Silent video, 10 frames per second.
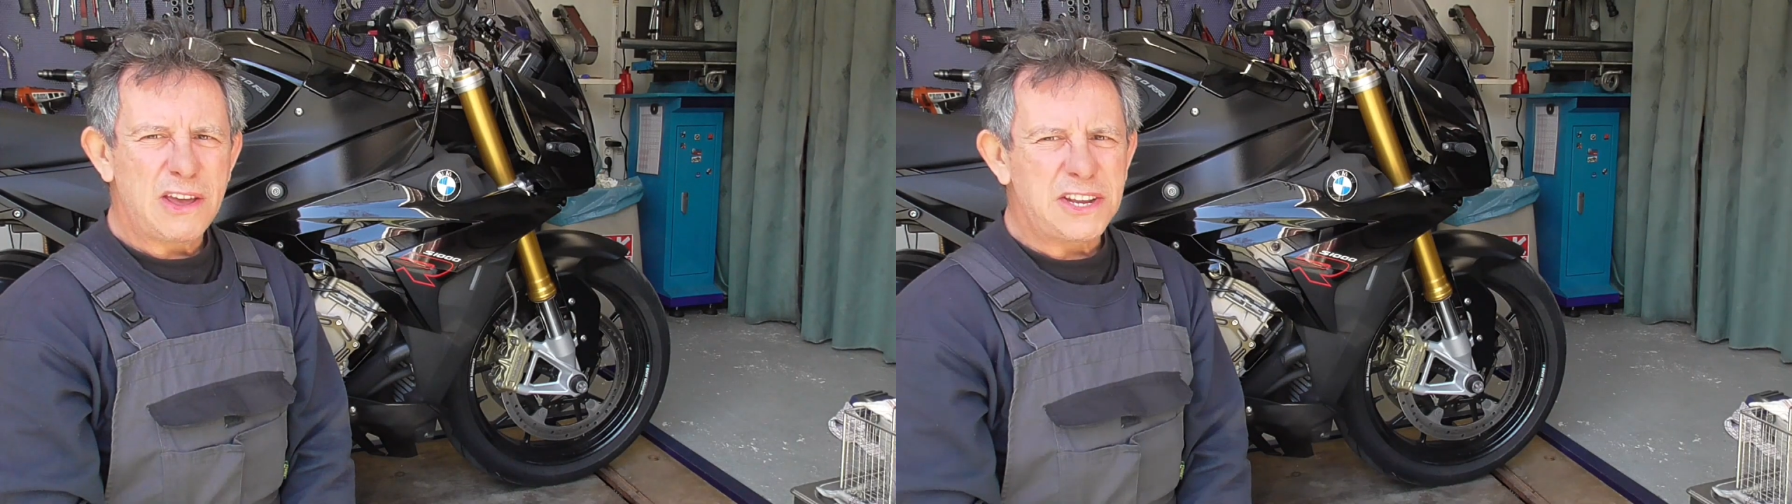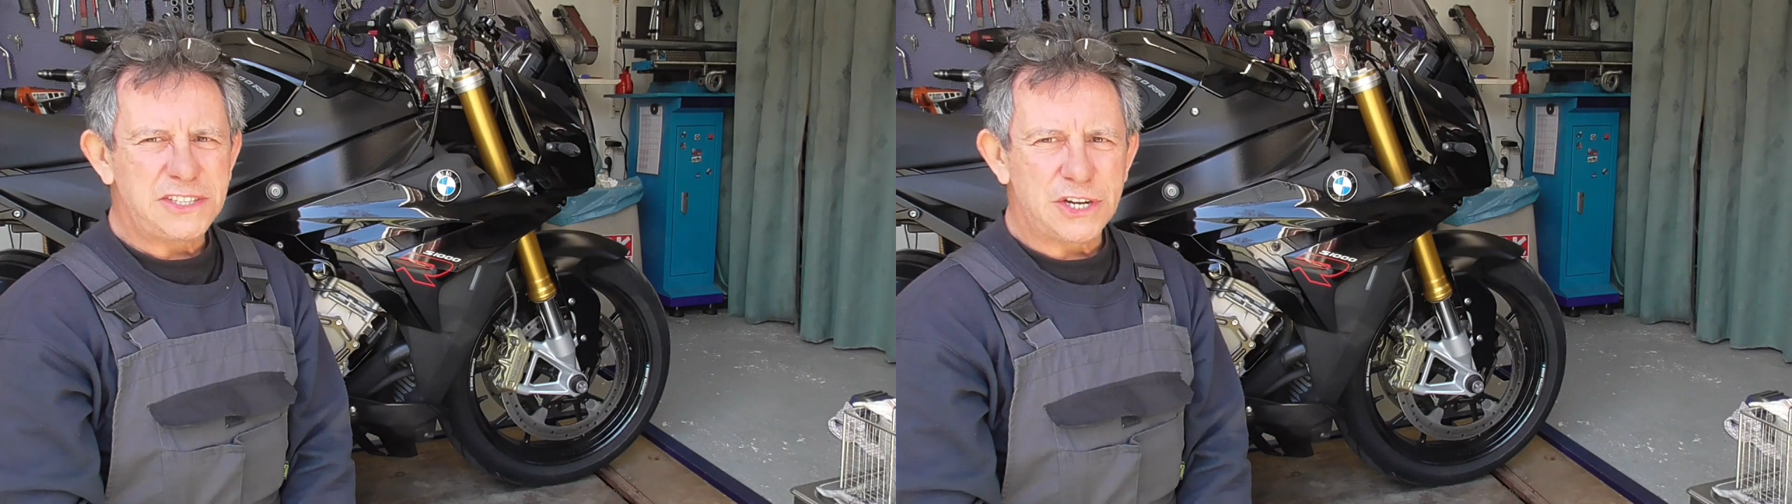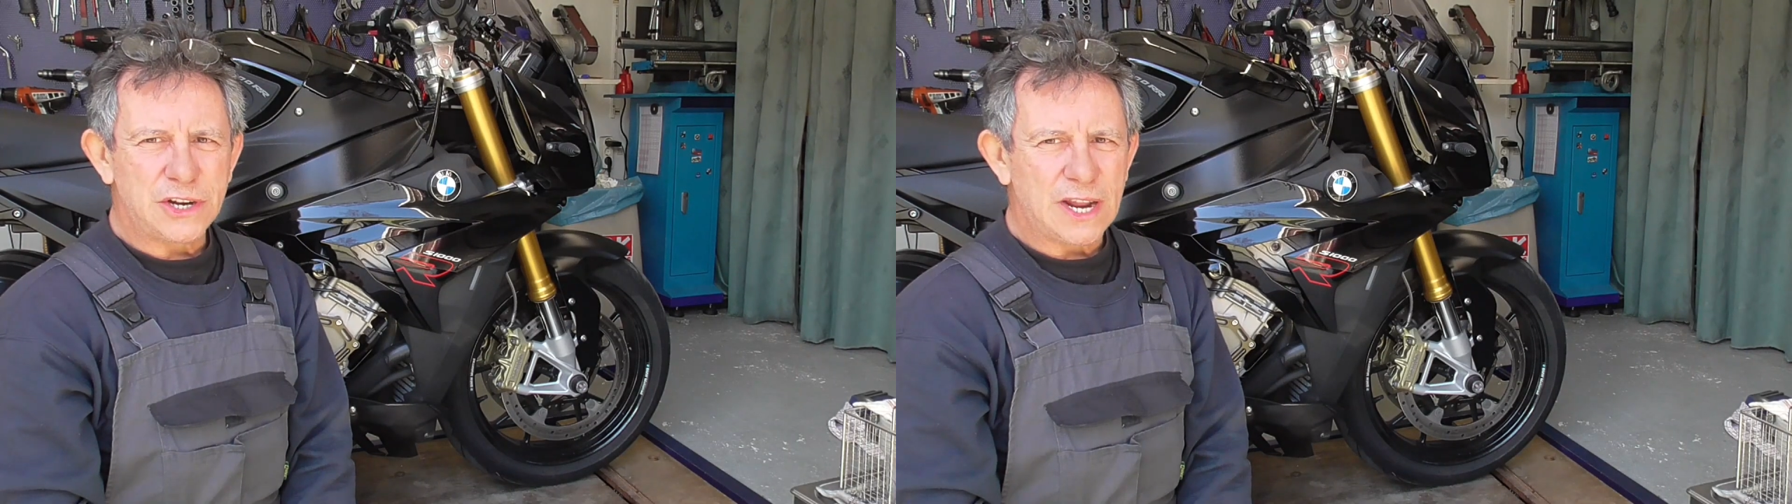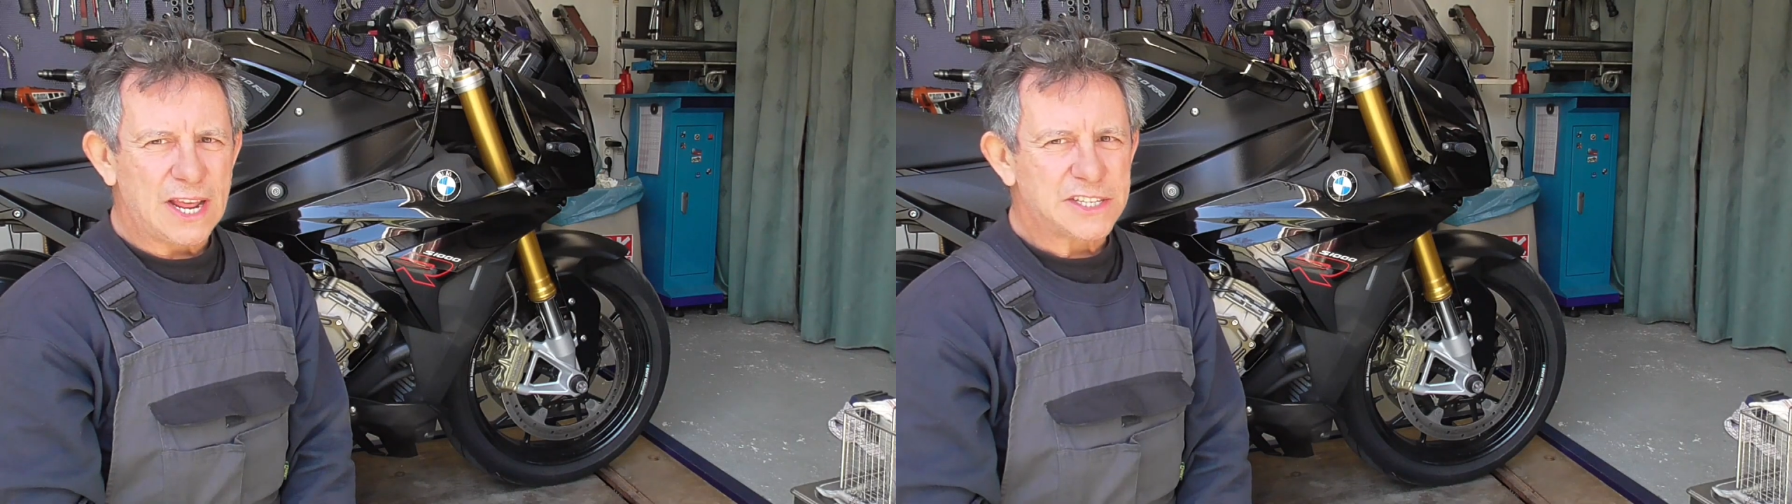engine.